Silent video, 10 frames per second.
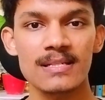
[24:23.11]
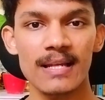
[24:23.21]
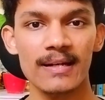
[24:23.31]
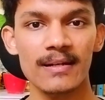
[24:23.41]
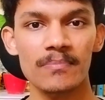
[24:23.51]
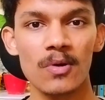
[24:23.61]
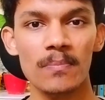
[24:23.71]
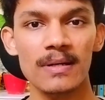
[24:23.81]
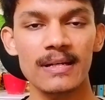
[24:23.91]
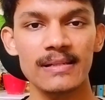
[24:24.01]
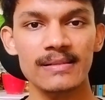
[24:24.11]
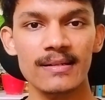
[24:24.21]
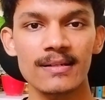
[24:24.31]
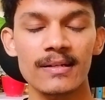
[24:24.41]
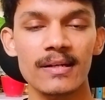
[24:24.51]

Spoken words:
Select a proper decent